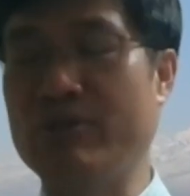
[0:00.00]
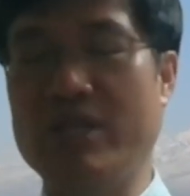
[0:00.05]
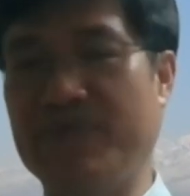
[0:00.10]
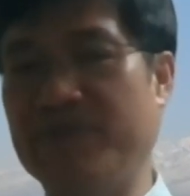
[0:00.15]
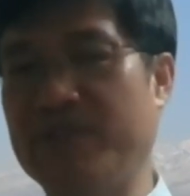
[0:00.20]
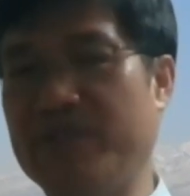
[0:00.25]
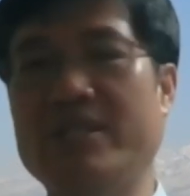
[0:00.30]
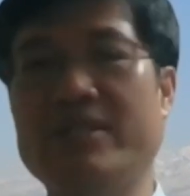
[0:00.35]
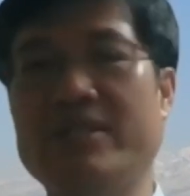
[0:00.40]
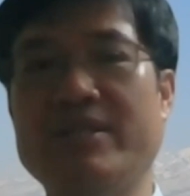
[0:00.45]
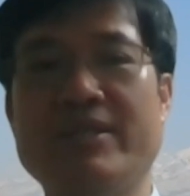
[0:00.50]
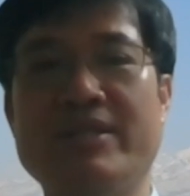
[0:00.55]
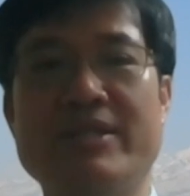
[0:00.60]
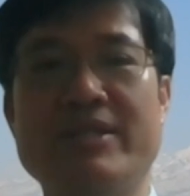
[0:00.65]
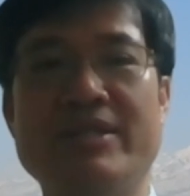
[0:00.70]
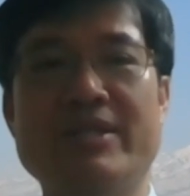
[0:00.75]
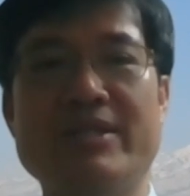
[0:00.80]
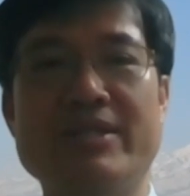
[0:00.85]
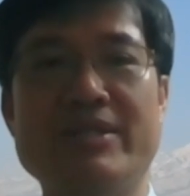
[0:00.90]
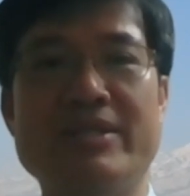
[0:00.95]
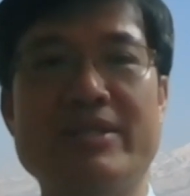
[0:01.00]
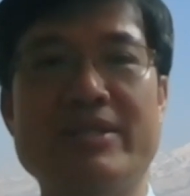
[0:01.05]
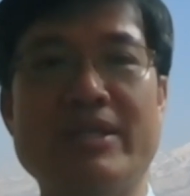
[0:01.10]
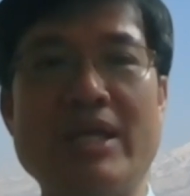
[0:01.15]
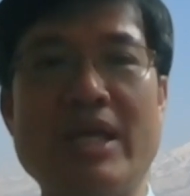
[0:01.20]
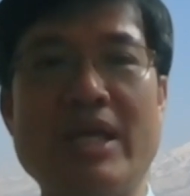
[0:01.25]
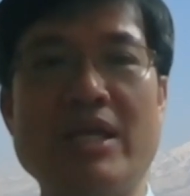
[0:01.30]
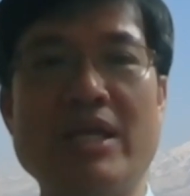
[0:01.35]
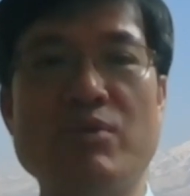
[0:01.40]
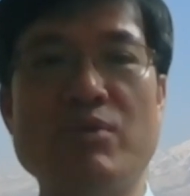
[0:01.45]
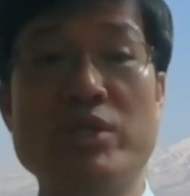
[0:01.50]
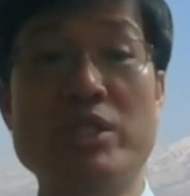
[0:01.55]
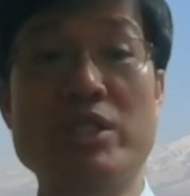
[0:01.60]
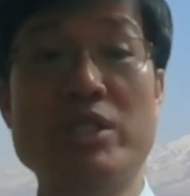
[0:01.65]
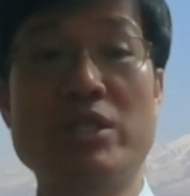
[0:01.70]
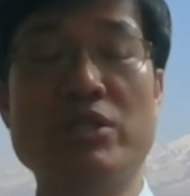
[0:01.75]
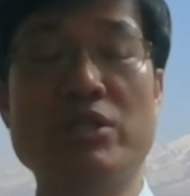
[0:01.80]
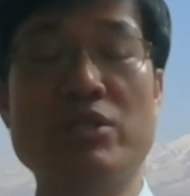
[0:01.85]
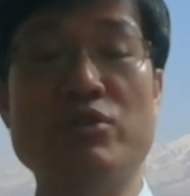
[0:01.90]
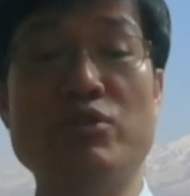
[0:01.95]
lift any
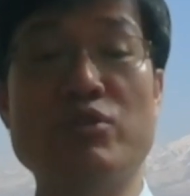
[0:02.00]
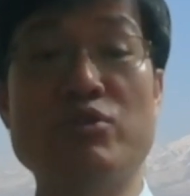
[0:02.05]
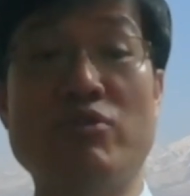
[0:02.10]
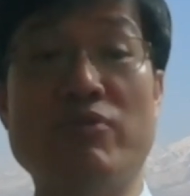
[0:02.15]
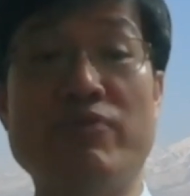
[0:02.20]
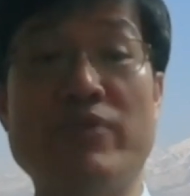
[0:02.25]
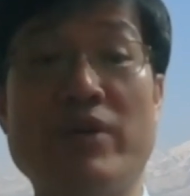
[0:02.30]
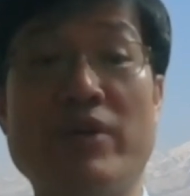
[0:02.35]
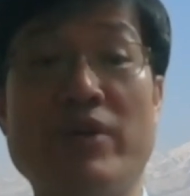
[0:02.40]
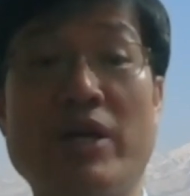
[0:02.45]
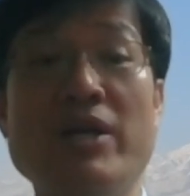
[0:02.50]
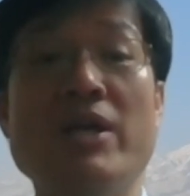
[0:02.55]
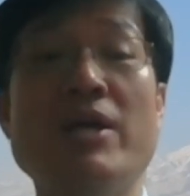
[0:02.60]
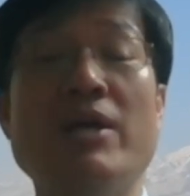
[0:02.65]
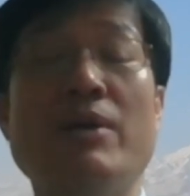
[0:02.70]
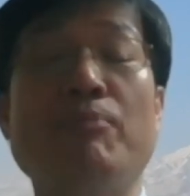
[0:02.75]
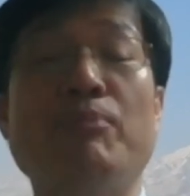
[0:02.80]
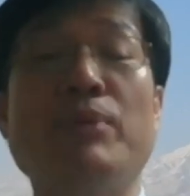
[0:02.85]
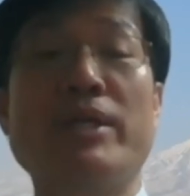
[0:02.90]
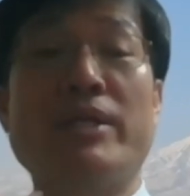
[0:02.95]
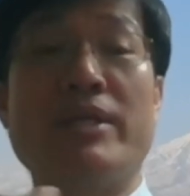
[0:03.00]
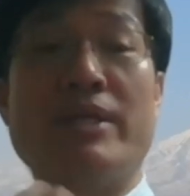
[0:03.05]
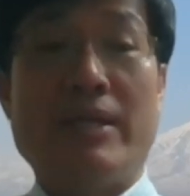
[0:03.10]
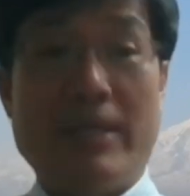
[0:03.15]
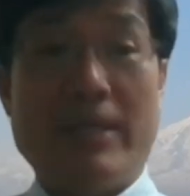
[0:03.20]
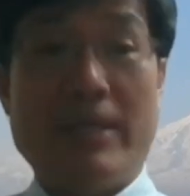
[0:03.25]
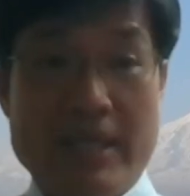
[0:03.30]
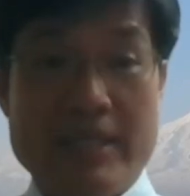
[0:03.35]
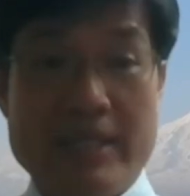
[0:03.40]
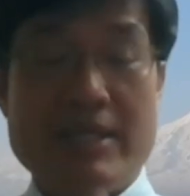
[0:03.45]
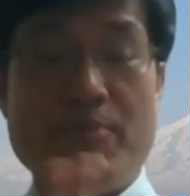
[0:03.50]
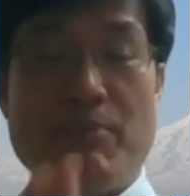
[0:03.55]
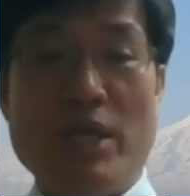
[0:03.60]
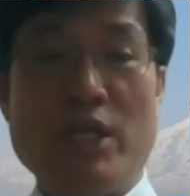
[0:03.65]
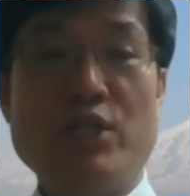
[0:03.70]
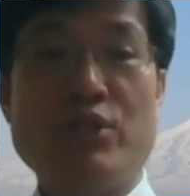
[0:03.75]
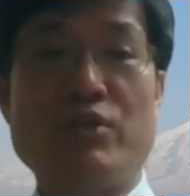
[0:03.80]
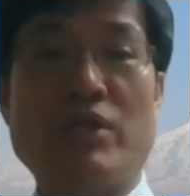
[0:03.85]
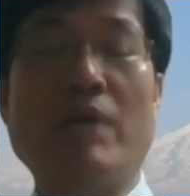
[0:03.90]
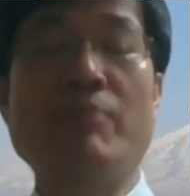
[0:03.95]
restrictions so far. But as I
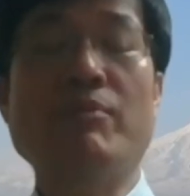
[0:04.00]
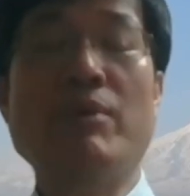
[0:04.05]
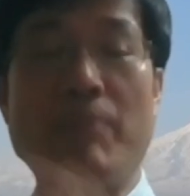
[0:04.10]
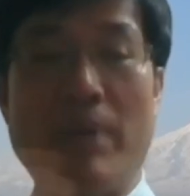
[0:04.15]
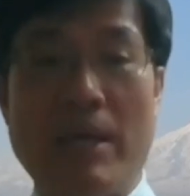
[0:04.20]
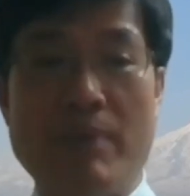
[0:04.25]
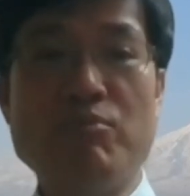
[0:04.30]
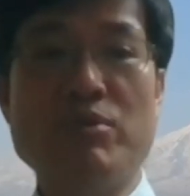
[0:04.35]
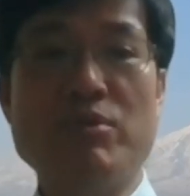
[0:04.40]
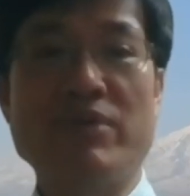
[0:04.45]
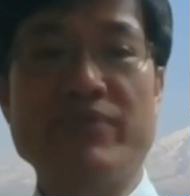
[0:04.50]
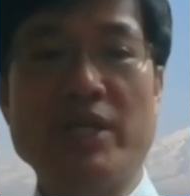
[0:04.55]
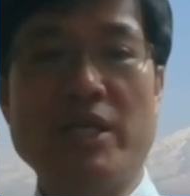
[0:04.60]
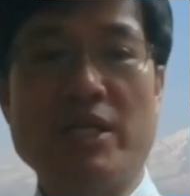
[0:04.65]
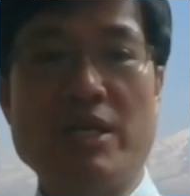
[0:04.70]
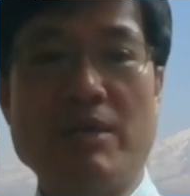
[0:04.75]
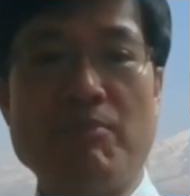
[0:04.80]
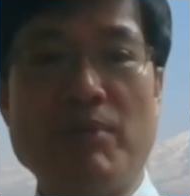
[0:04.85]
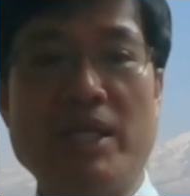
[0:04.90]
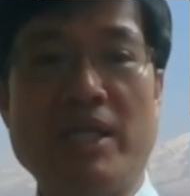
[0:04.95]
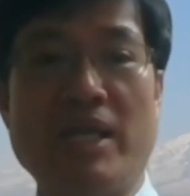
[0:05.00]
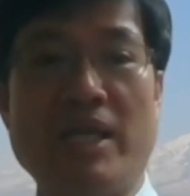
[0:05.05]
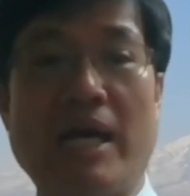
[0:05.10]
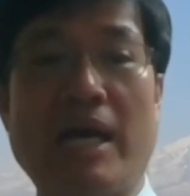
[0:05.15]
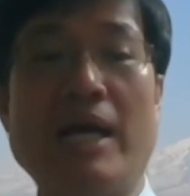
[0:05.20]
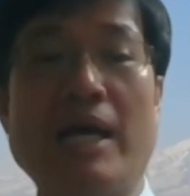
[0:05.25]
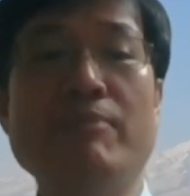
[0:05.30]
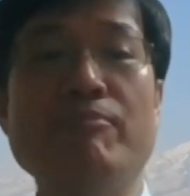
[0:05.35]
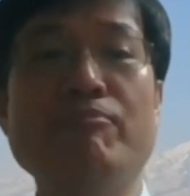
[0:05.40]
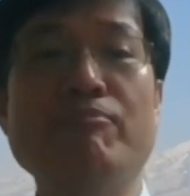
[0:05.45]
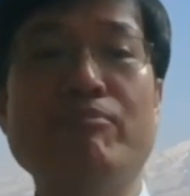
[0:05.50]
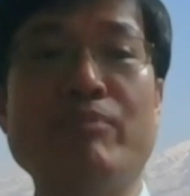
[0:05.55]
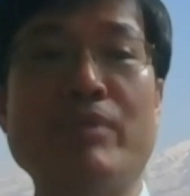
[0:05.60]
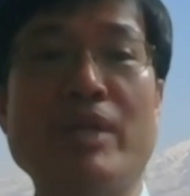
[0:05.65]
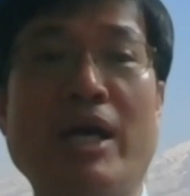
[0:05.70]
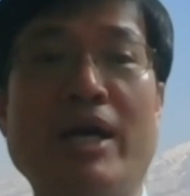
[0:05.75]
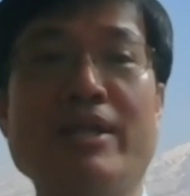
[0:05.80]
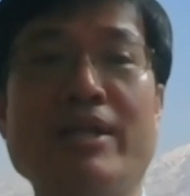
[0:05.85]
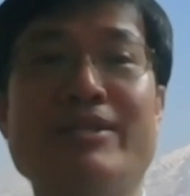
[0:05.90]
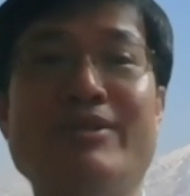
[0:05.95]
mentioned, I'm a member of the committee. I'm
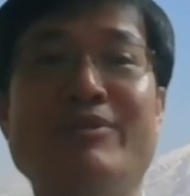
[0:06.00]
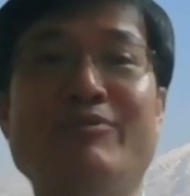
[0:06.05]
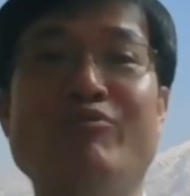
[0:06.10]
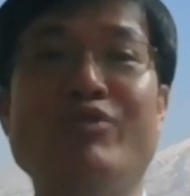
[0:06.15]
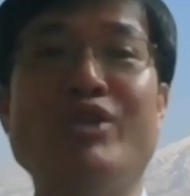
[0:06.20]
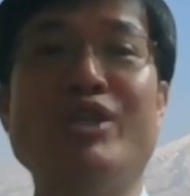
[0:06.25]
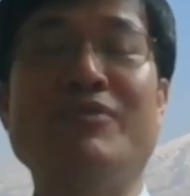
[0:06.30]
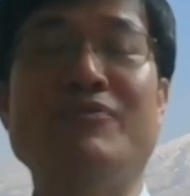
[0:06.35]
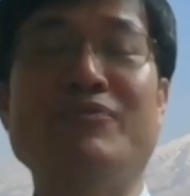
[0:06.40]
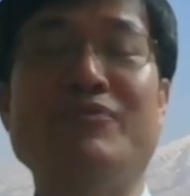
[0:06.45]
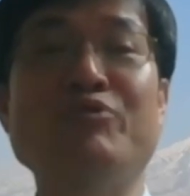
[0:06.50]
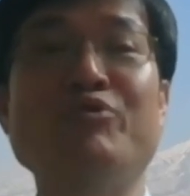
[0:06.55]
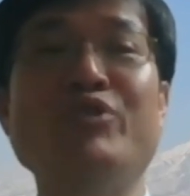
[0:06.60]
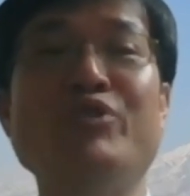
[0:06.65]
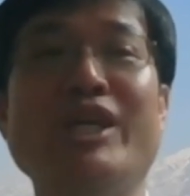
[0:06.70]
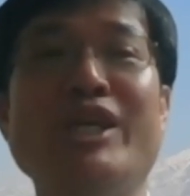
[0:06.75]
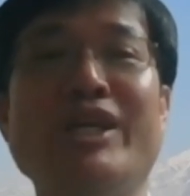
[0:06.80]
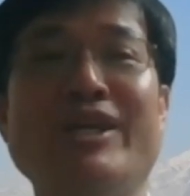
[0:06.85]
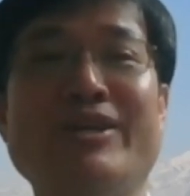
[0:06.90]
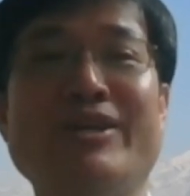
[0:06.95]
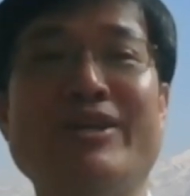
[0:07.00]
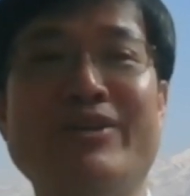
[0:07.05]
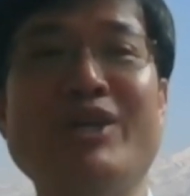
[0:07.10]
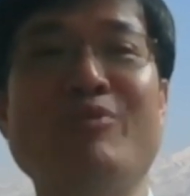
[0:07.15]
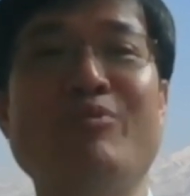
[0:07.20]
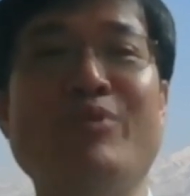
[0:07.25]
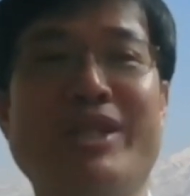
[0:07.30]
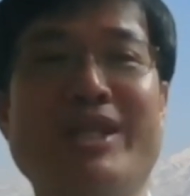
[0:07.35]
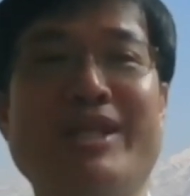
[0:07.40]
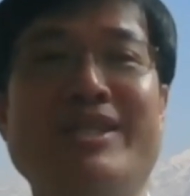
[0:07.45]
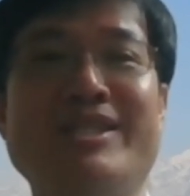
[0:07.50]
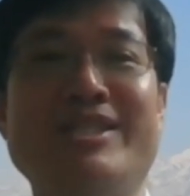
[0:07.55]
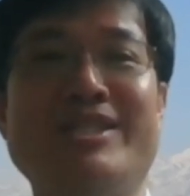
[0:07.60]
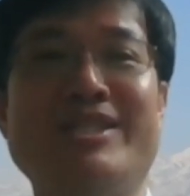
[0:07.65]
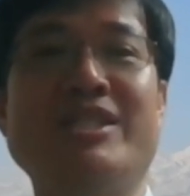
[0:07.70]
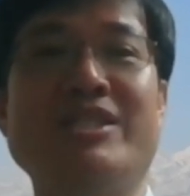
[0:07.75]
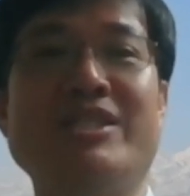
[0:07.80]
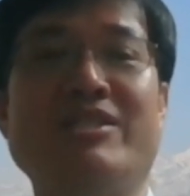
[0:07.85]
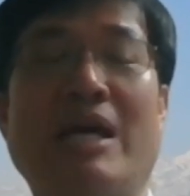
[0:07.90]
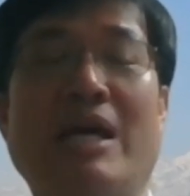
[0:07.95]
not really fully agree with that
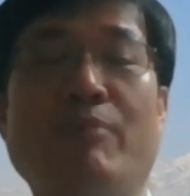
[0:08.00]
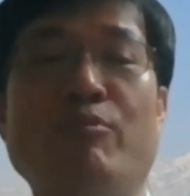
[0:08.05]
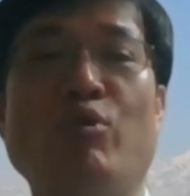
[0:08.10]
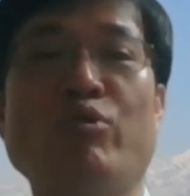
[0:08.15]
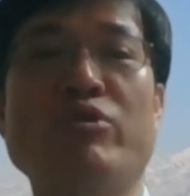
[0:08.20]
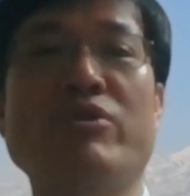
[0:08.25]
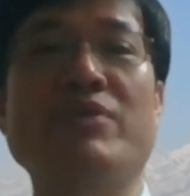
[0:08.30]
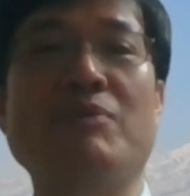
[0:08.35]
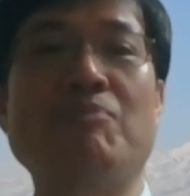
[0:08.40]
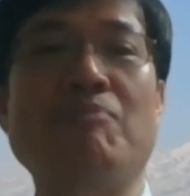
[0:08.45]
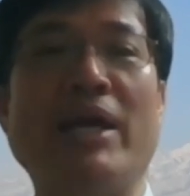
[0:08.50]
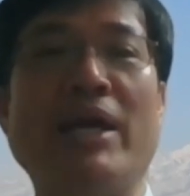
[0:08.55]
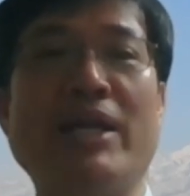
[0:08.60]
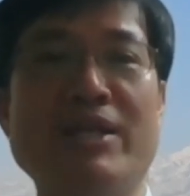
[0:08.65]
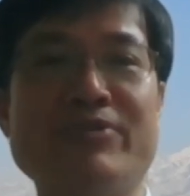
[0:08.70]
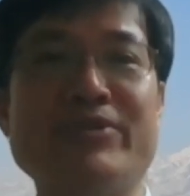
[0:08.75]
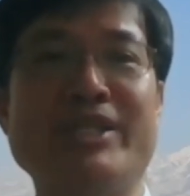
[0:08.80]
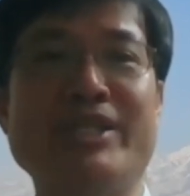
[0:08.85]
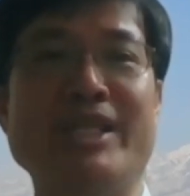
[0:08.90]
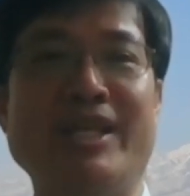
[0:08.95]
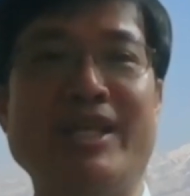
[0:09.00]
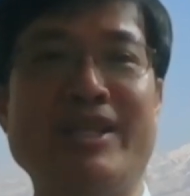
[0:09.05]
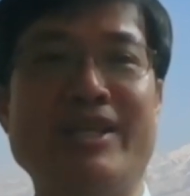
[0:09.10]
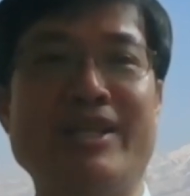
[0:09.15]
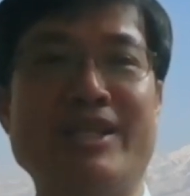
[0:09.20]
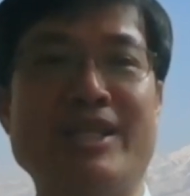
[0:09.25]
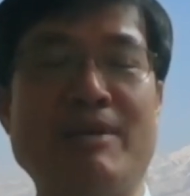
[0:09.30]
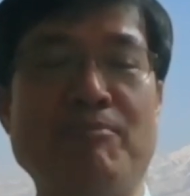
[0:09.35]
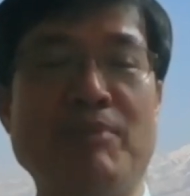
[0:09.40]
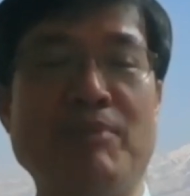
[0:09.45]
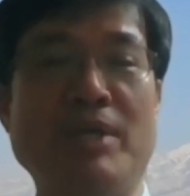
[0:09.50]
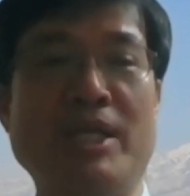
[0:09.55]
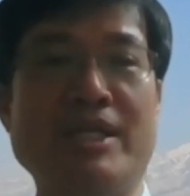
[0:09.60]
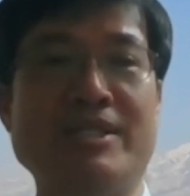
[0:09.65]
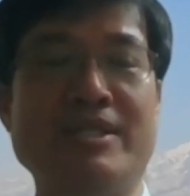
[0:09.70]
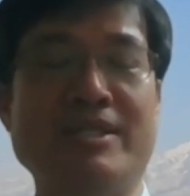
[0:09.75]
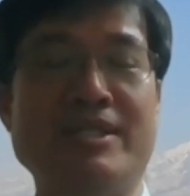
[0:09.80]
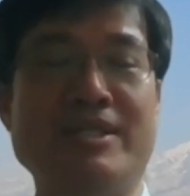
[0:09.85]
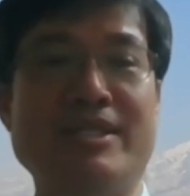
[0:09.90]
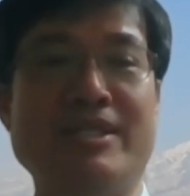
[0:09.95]
decision. I'm one of the minority in the committee,
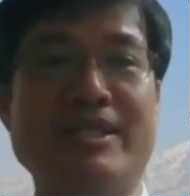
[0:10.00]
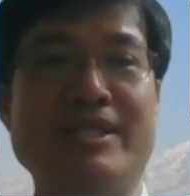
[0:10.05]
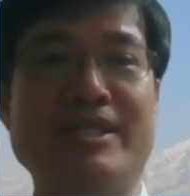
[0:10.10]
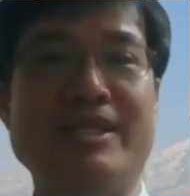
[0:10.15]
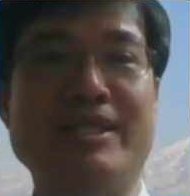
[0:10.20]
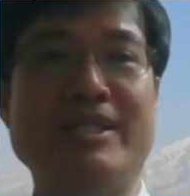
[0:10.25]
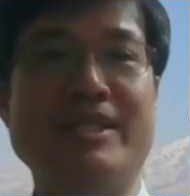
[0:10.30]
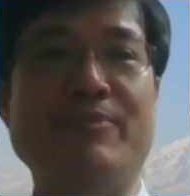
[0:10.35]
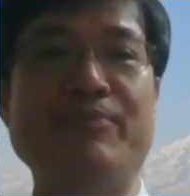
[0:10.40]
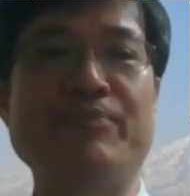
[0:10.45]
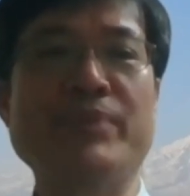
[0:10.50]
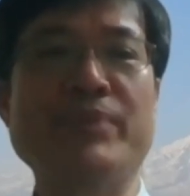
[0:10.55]
such that